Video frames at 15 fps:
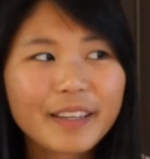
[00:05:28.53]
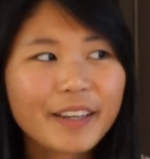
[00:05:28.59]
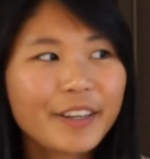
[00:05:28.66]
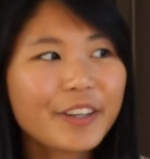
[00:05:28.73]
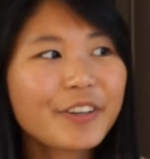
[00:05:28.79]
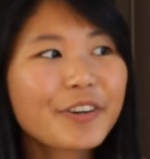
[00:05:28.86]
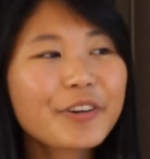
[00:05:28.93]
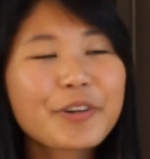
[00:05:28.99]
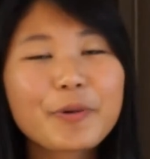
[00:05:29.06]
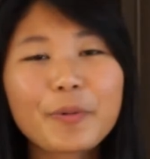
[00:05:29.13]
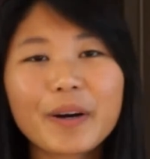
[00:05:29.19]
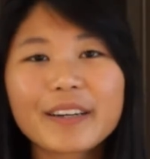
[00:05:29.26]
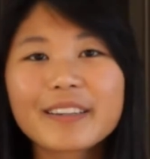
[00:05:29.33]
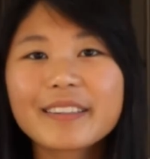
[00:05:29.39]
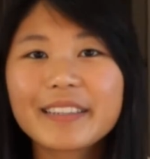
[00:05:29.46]
you know, you
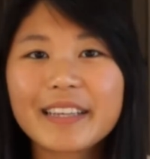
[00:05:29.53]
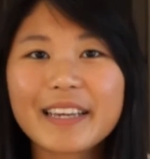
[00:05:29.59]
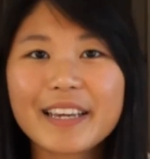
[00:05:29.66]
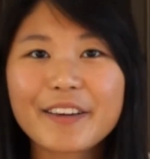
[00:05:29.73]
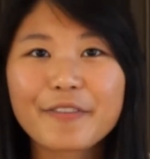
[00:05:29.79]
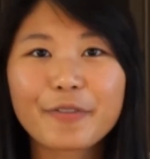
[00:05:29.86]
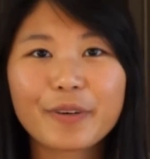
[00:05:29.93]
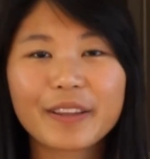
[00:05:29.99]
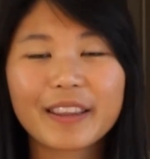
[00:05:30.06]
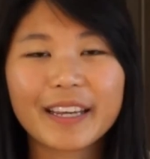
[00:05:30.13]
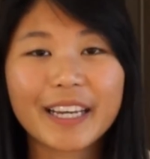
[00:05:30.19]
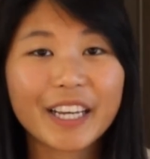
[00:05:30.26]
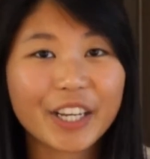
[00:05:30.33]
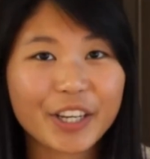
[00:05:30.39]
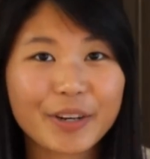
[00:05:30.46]
want to leave with
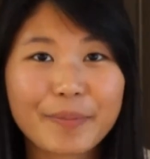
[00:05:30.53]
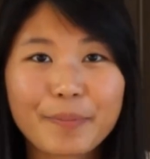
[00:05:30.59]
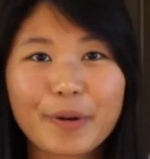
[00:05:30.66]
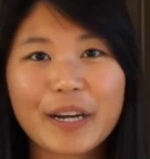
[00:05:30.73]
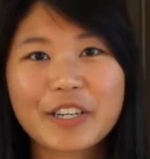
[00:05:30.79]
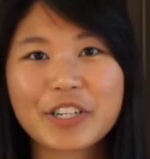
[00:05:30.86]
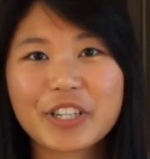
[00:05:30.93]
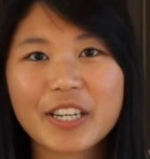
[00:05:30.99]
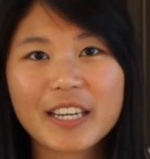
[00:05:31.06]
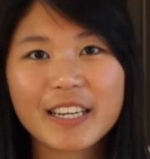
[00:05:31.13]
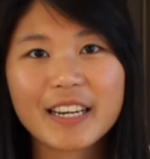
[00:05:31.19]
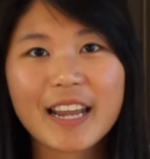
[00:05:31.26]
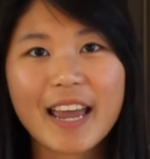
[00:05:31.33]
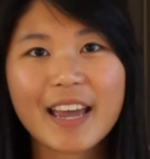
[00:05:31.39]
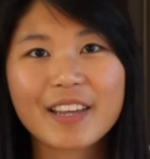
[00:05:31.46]
like a good impression,
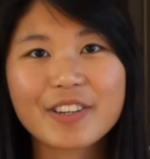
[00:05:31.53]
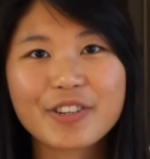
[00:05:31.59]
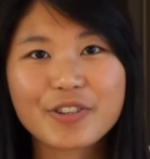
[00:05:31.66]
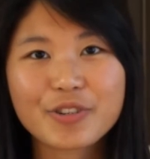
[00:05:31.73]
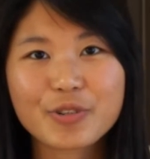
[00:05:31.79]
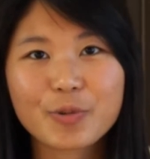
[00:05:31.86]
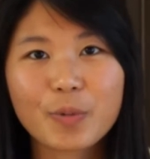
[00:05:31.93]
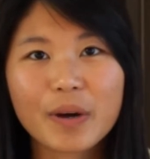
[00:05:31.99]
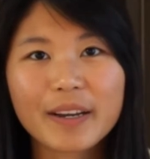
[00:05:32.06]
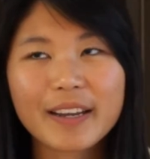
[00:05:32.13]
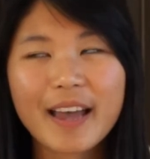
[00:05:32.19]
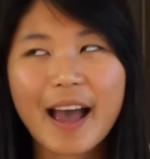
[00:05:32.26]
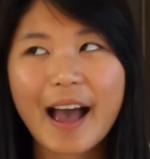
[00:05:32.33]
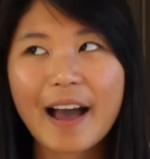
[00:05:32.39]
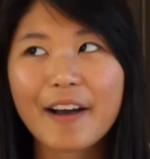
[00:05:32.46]
and you just want to
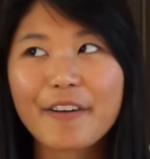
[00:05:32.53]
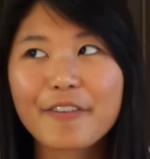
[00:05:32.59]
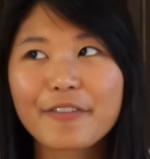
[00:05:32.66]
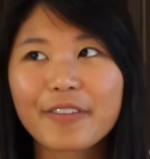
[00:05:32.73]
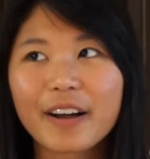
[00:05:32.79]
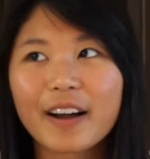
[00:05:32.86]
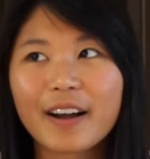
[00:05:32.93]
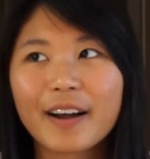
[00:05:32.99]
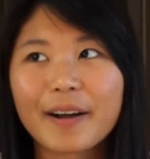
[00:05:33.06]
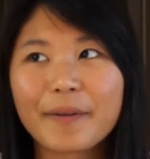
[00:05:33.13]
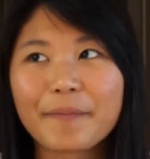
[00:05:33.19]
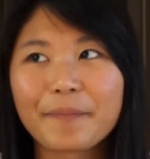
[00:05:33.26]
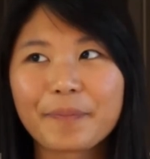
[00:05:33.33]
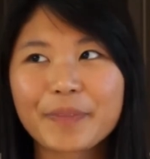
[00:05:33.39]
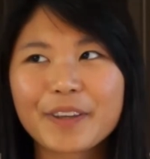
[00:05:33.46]
have
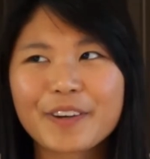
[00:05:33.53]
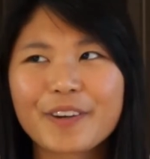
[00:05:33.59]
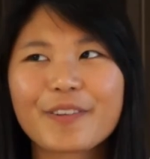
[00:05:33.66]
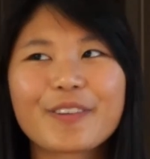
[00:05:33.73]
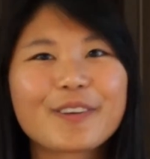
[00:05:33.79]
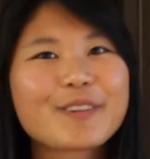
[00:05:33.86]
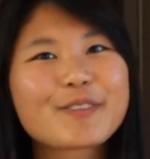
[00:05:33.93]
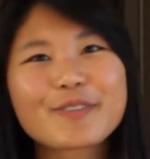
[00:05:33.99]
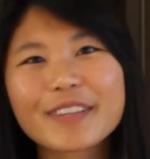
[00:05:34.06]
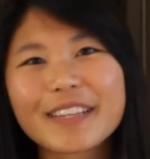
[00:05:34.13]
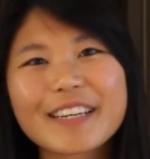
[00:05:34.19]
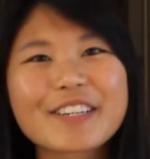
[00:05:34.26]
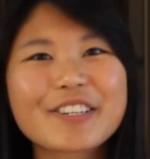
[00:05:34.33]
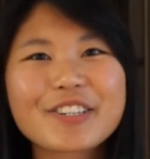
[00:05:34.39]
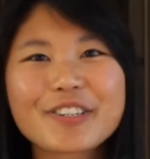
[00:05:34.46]
you know, those
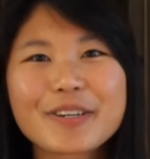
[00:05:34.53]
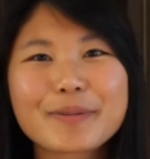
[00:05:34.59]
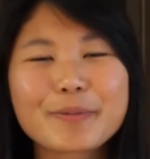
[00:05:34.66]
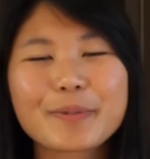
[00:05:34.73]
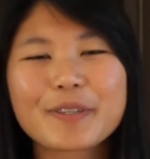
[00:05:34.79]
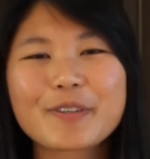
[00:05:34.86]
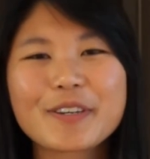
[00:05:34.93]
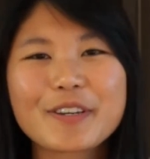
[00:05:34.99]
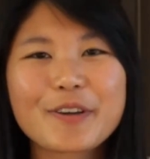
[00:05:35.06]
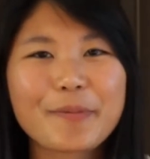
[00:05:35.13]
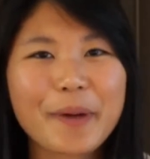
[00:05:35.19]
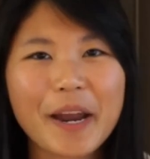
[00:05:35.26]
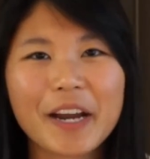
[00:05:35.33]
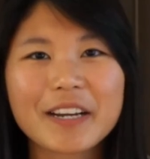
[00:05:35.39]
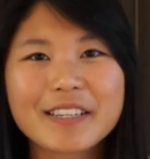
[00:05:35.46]
relationships between your
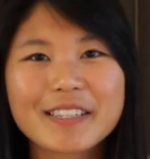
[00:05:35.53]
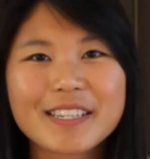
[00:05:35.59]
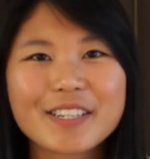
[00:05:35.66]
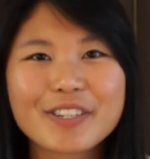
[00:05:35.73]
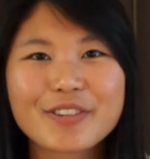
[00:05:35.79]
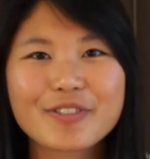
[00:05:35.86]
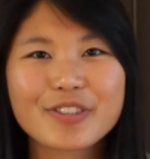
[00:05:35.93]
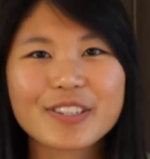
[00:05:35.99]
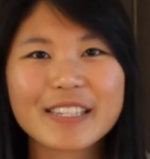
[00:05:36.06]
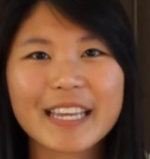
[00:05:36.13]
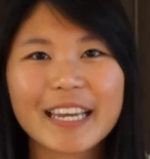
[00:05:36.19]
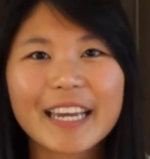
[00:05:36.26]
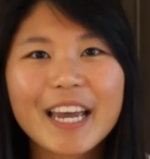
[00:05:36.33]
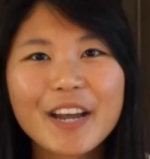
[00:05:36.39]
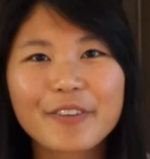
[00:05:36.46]
parents and you just
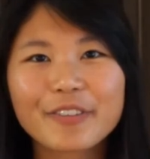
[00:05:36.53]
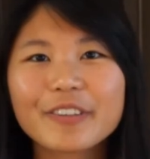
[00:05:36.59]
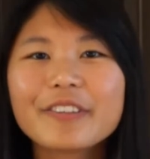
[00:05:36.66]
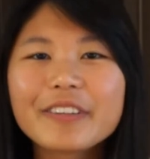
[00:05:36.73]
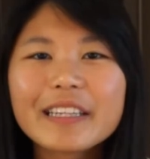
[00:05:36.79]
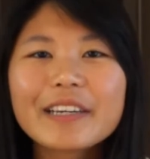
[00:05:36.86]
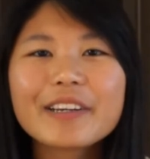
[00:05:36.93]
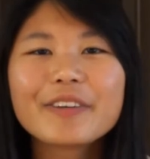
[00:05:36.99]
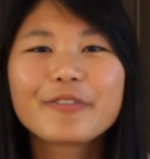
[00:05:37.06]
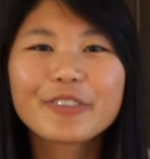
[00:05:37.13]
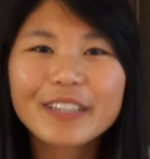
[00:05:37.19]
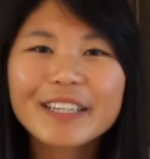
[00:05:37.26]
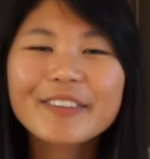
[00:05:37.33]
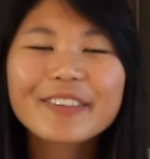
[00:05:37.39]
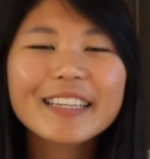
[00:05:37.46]
like
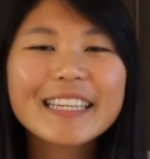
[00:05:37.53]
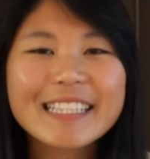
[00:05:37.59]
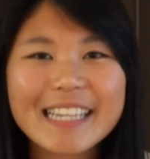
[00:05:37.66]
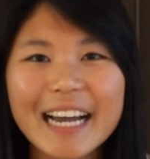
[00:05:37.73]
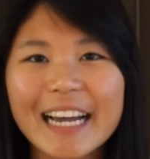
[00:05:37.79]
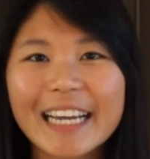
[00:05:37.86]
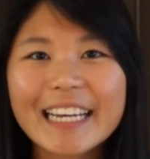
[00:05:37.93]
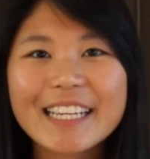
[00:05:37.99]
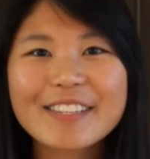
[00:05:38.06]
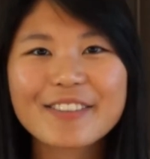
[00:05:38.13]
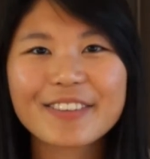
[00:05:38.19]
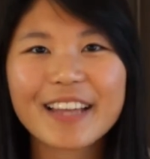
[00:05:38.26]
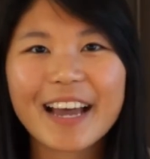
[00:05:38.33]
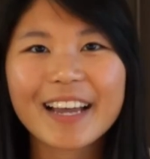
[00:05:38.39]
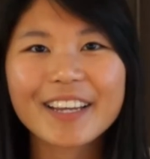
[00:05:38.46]
really tight, so
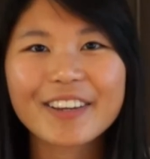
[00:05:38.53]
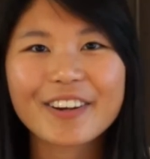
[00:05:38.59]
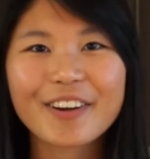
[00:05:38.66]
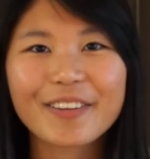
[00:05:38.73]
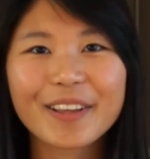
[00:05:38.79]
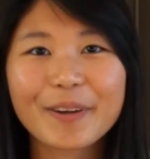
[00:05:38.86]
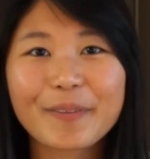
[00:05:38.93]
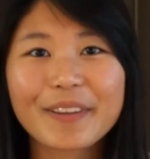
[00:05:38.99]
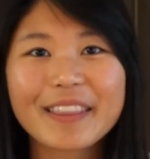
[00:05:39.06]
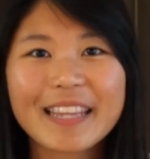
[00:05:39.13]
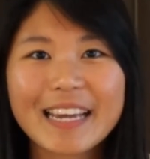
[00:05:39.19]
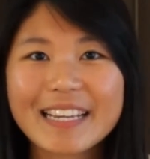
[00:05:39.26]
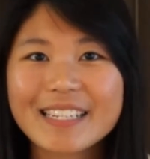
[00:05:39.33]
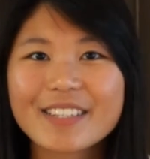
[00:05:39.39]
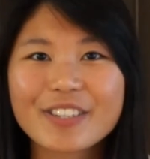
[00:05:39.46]
that, you know, like when
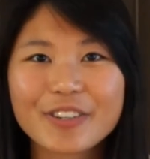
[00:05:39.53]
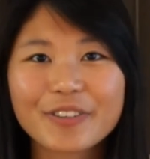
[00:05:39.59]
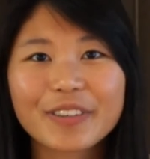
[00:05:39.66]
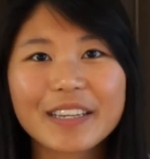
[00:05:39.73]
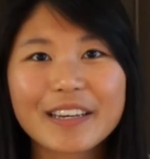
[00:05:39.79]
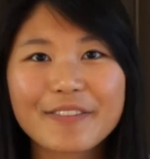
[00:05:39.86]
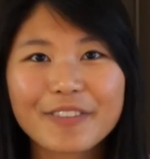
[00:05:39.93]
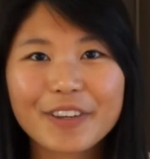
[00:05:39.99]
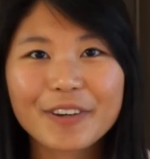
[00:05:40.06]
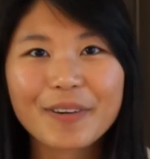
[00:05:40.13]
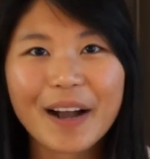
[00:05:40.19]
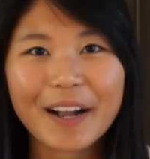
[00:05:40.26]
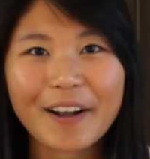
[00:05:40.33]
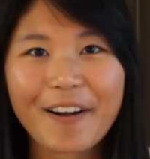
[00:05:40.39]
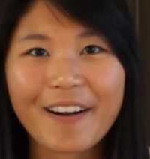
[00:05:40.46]
they do leave you
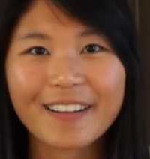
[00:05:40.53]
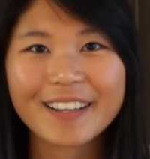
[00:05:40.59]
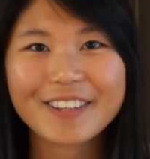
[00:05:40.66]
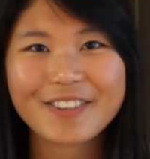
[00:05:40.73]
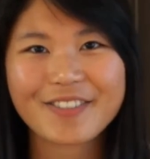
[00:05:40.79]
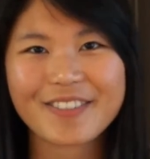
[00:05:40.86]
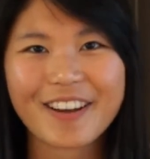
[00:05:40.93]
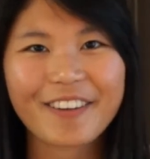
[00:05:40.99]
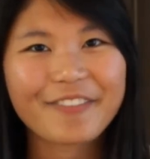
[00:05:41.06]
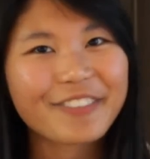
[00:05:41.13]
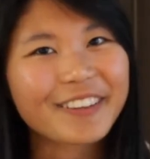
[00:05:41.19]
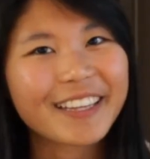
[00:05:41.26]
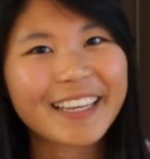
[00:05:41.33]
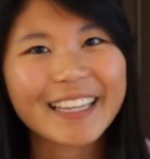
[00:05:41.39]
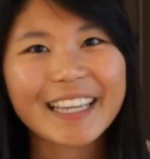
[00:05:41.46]
at college, you're not
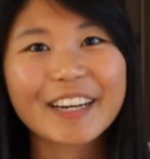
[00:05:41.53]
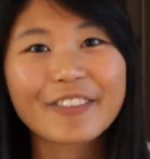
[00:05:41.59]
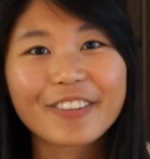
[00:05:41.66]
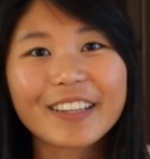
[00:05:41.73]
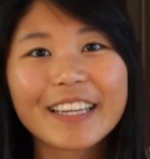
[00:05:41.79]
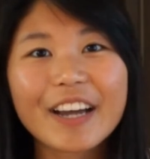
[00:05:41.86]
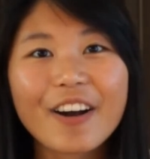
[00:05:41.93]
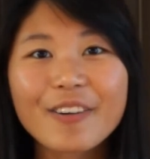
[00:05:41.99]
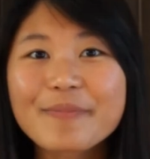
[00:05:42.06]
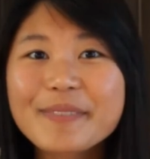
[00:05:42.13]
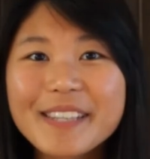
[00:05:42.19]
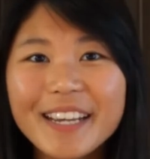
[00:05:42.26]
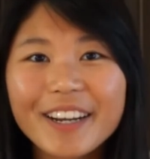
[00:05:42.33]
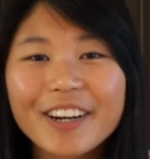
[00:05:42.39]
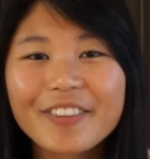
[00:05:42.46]
feeling like really
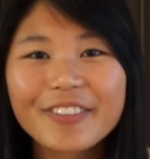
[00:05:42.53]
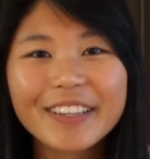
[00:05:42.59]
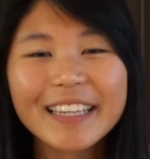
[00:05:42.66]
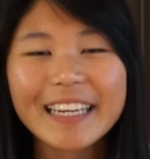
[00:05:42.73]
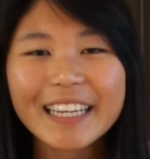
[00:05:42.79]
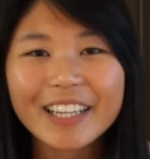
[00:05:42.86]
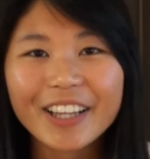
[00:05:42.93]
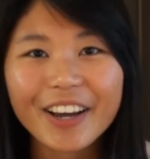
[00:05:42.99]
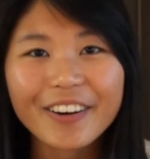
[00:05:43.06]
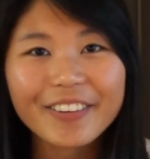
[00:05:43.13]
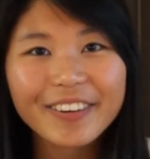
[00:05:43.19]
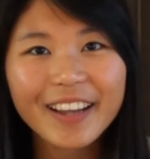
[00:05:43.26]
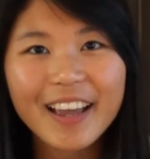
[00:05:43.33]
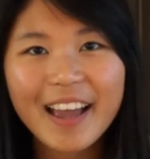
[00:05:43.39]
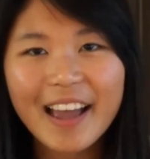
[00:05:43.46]
homesick or really alone.